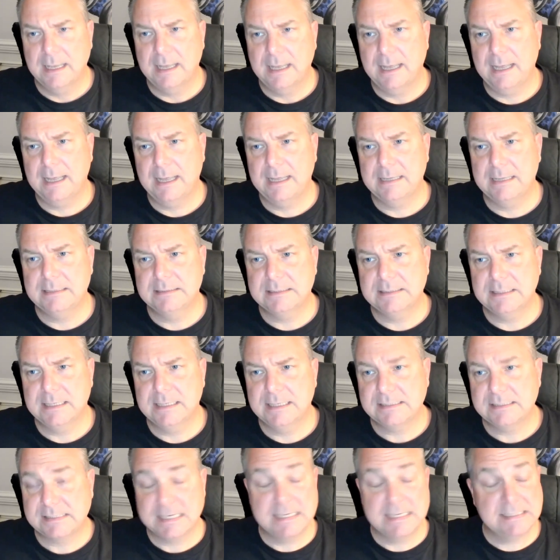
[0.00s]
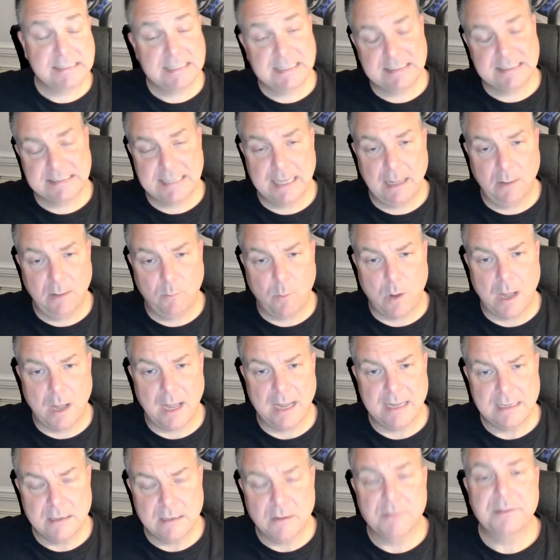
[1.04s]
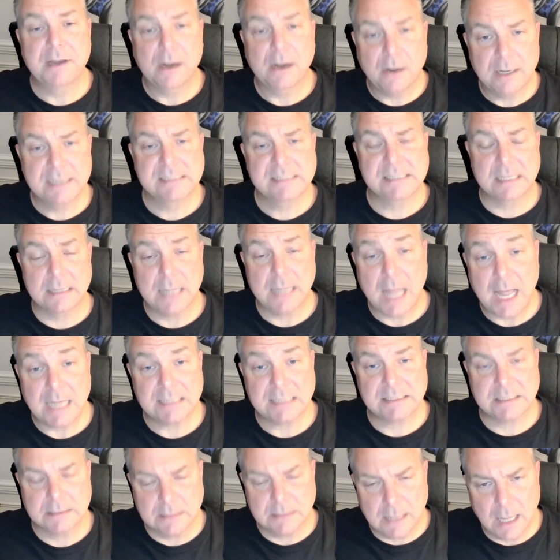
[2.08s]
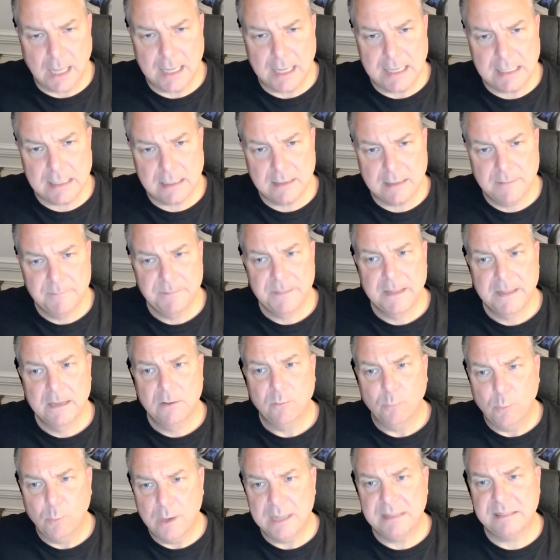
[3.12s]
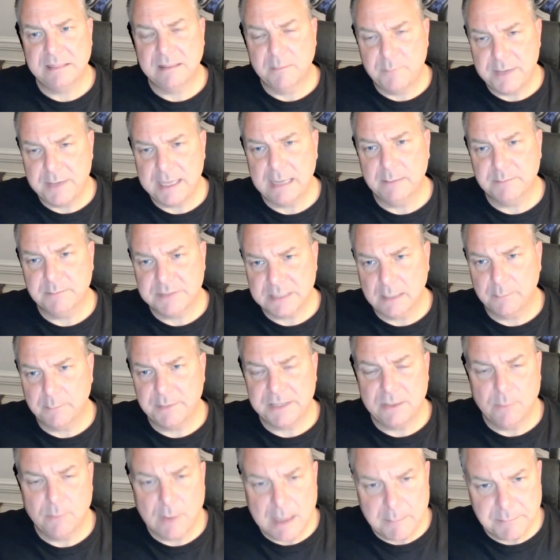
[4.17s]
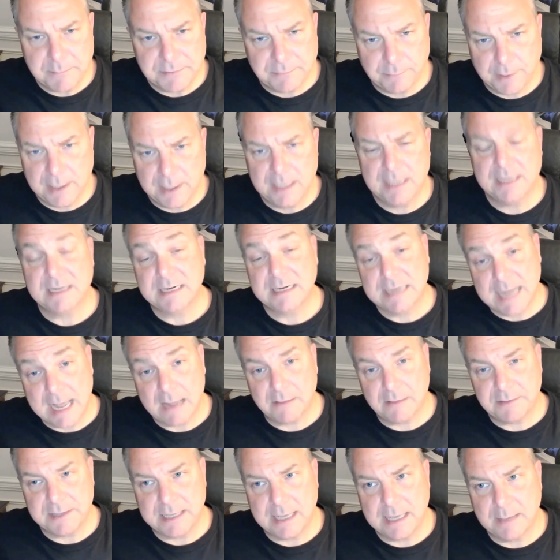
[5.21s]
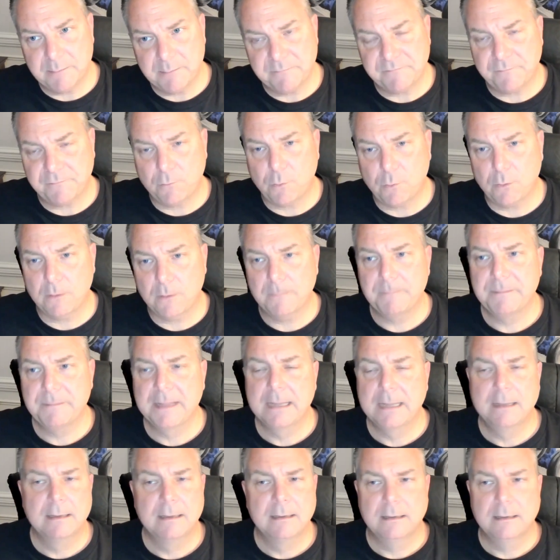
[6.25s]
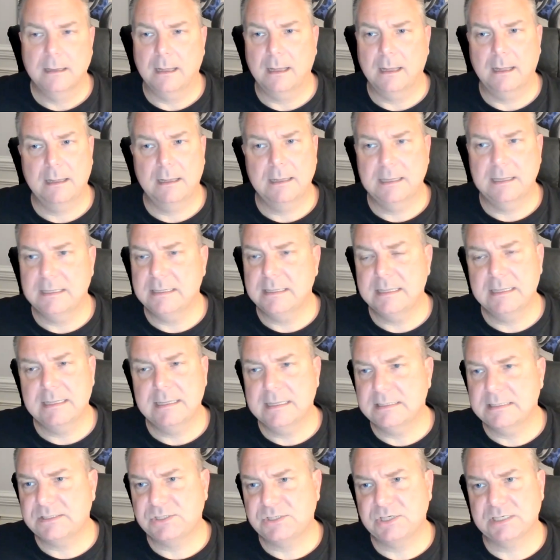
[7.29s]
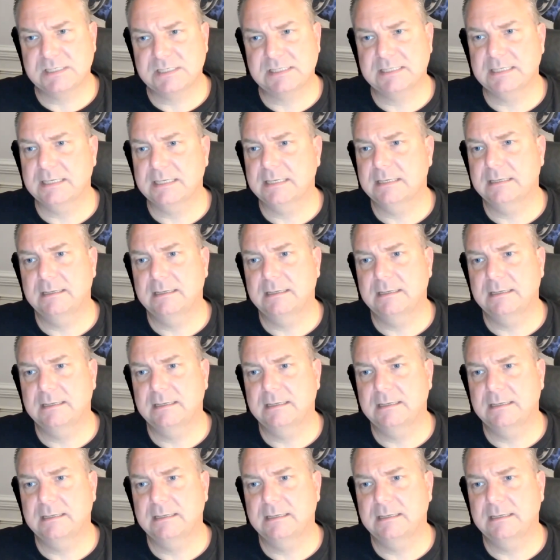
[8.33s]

And it's easy to tell why. You know, there is a lot to like with the BMW M3 and now the M4. Uh, it, it's just